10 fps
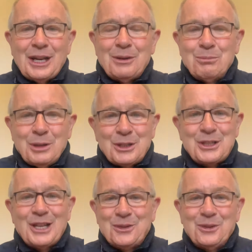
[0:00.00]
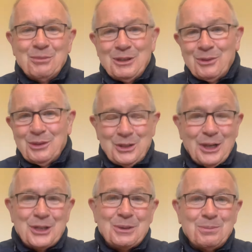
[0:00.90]
Better start doing a bit of
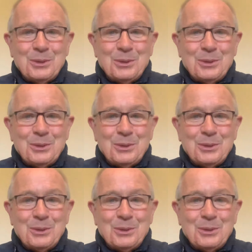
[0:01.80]
research,